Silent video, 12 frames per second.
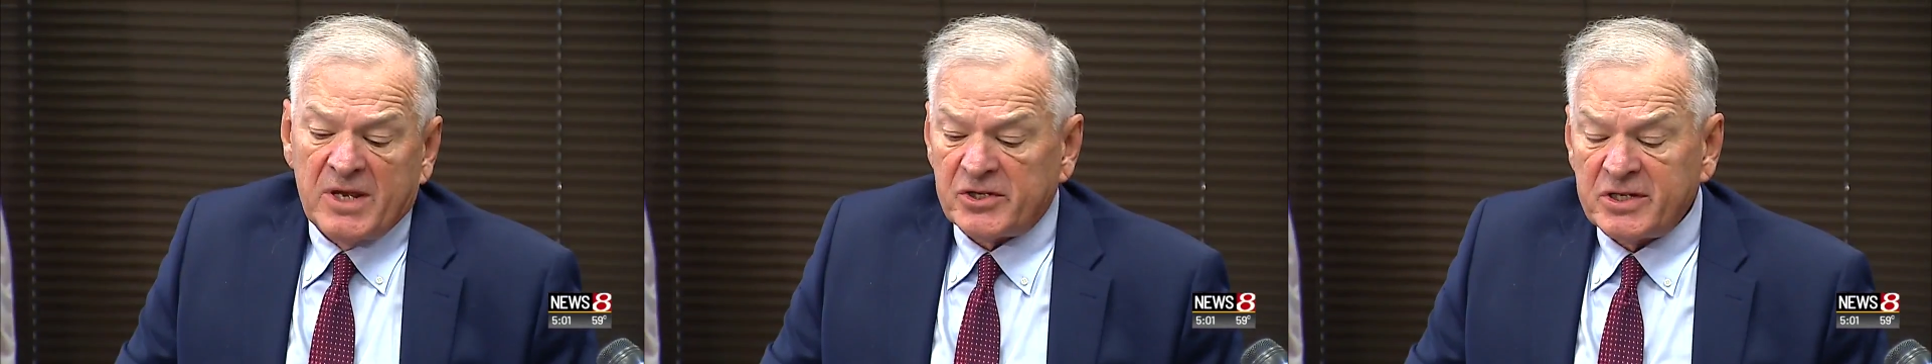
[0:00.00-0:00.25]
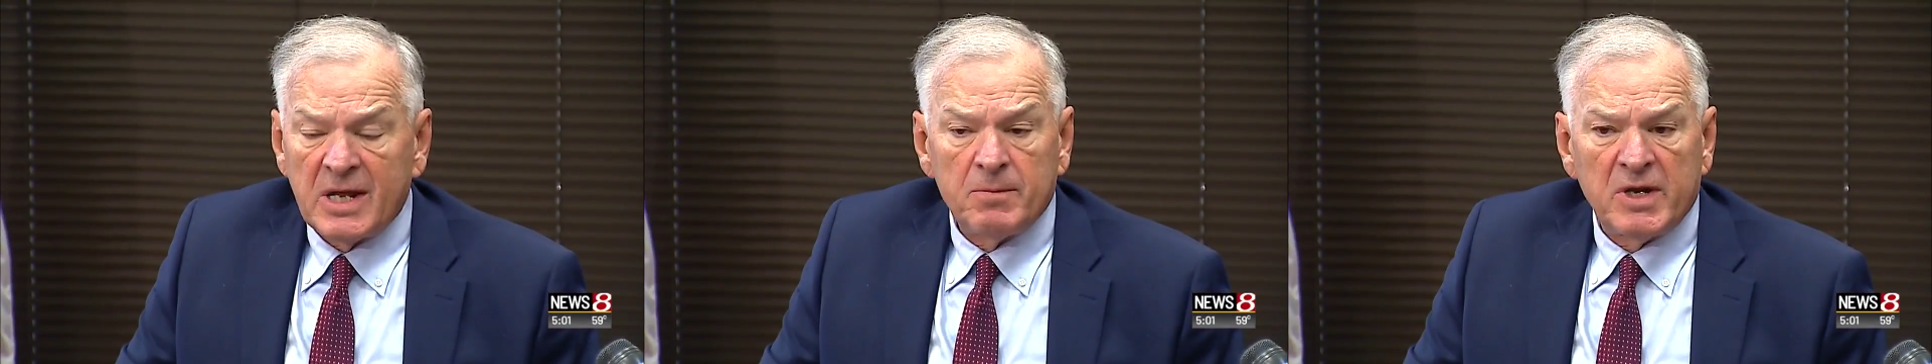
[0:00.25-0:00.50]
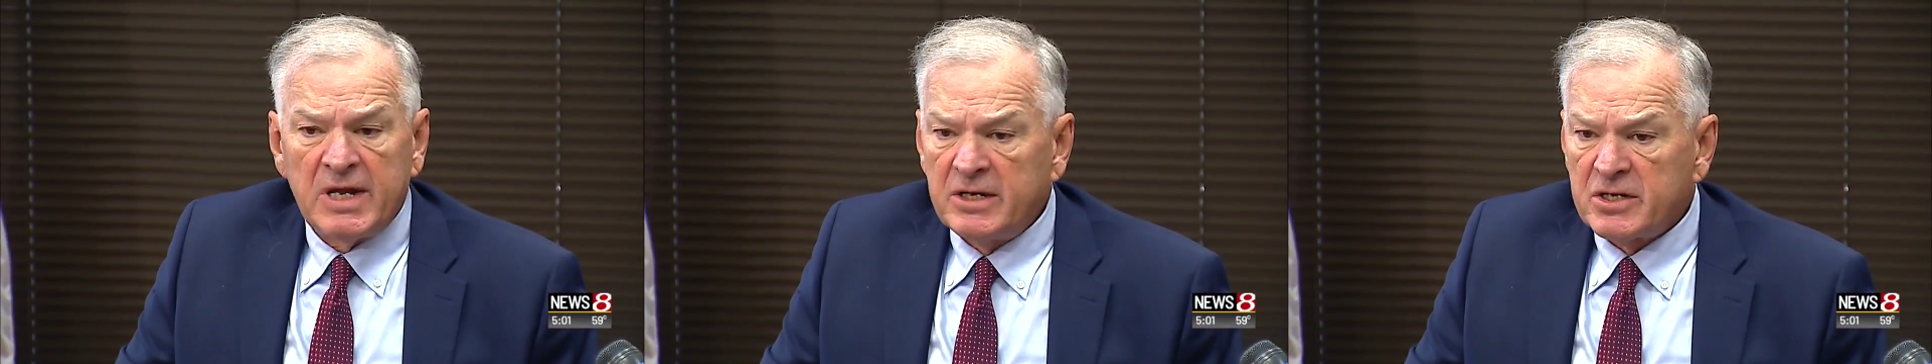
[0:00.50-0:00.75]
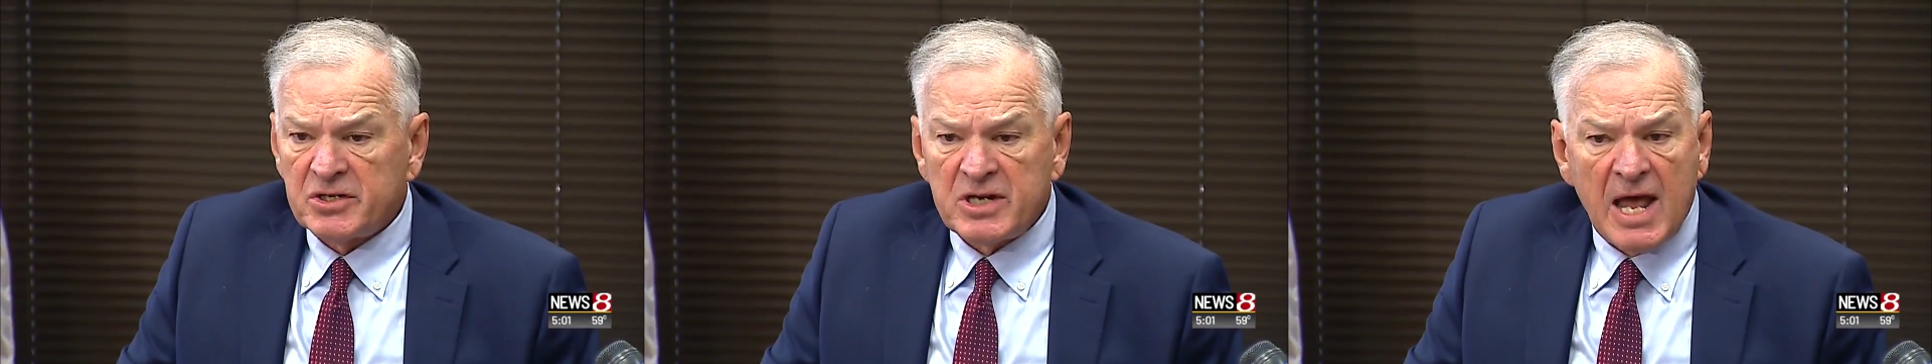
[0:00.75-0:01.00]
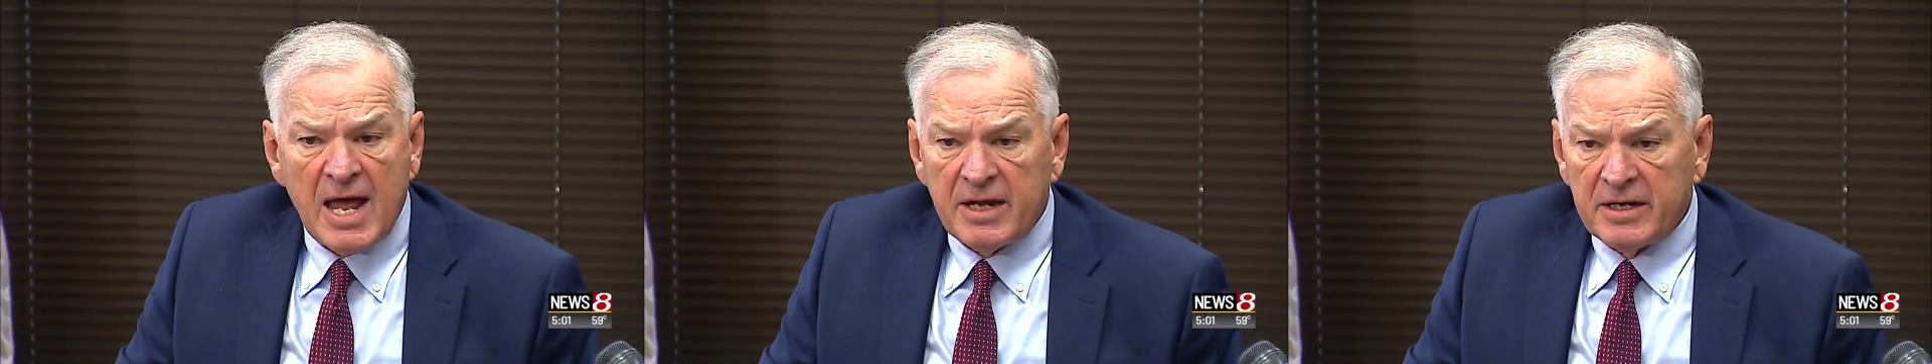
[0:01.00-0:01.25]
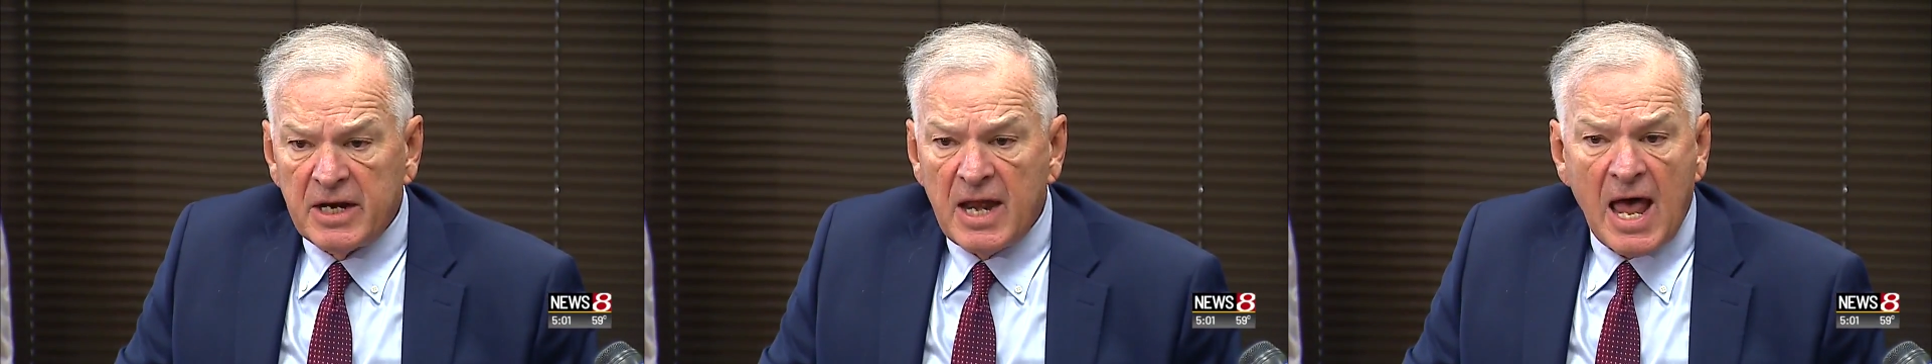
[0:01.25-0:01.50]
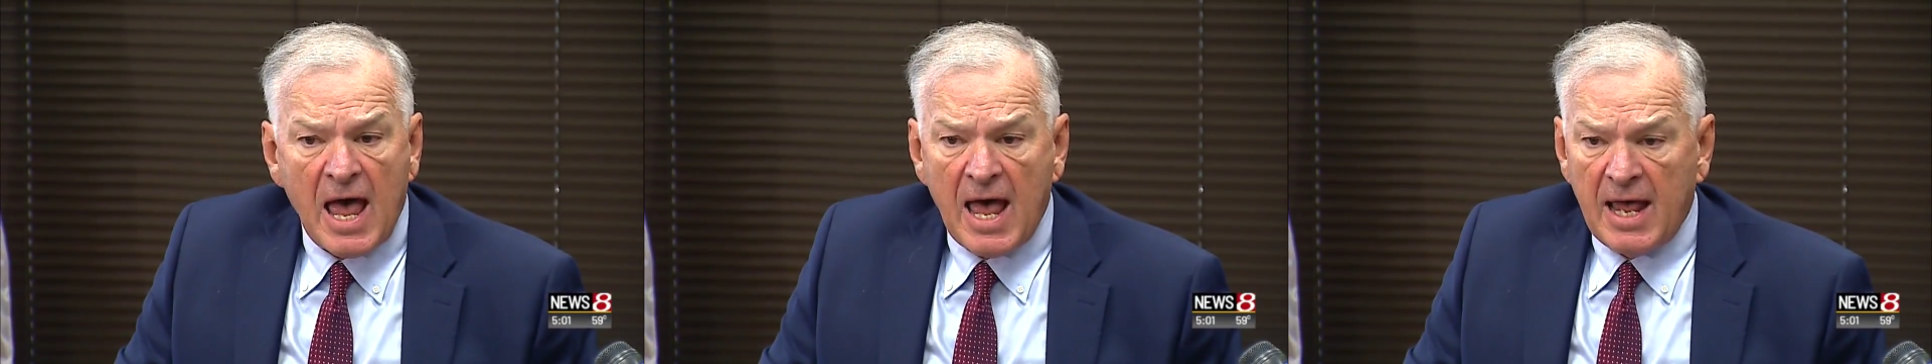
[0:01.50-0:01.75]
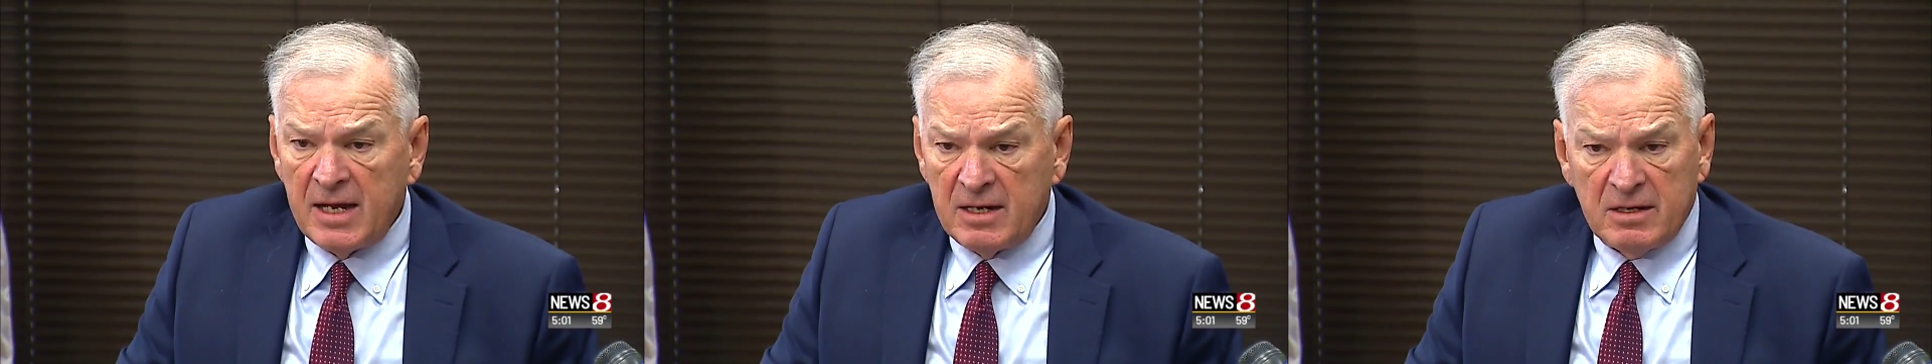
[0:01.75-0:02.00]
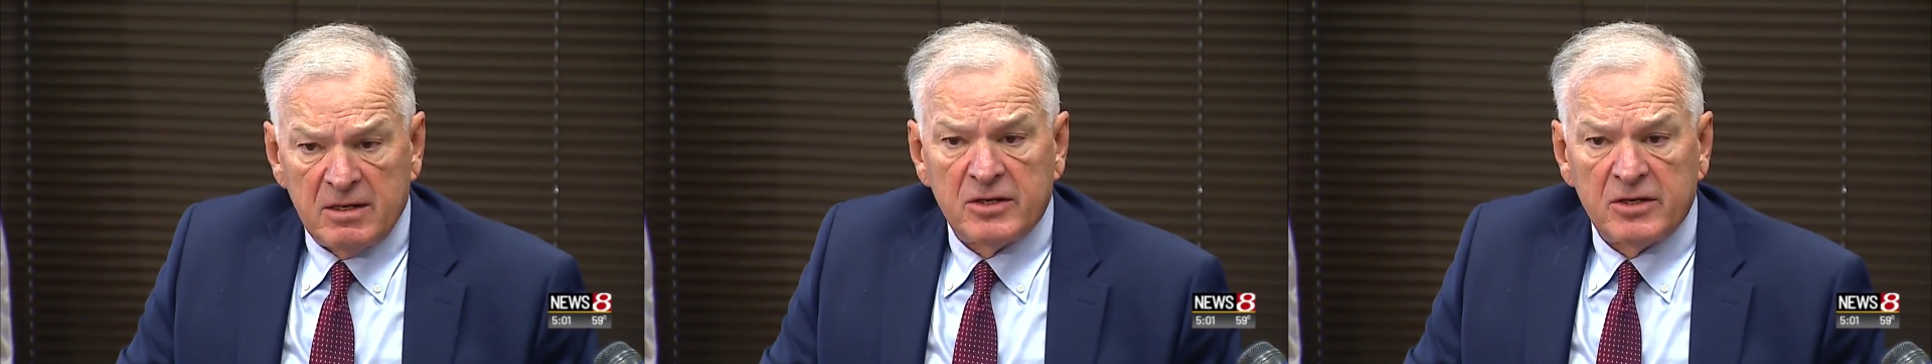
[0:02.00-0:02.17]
his statement, he does not deny